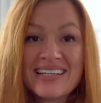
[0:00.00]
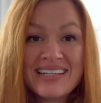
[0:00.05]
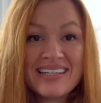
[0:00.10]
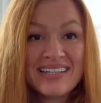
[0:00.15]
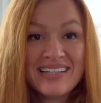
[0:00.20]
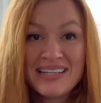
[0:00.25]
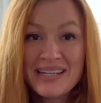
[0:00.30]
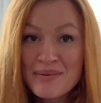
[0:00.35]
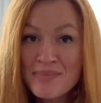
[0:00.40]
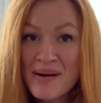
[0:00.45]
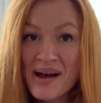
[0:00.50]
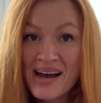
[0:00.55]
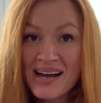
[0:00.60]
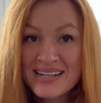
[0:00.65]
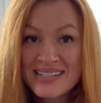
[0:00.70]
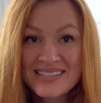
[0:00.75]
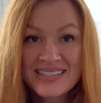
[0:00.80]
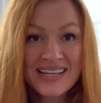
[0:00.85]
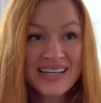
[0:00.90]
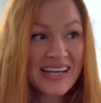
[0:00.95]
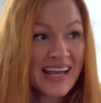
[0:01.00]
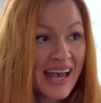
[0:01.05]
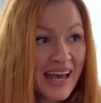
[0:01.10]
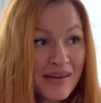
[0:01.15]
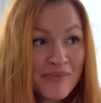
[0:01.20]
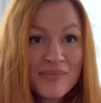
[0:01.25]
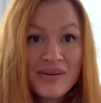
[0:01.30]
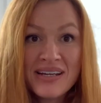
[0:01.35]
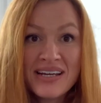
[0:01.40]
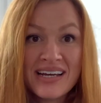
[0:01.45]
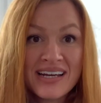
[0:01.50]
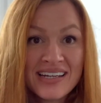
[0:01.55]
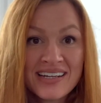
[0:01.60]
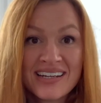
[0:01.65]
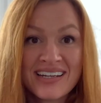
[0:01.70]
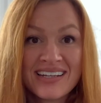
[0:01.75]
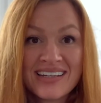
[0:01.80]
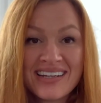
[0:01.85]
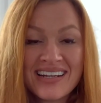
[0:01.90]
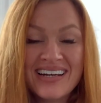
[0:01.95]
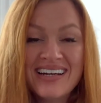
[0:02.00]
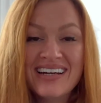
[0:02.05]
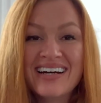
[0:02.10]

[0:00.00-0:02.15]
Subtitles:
knee pads, they can be hidden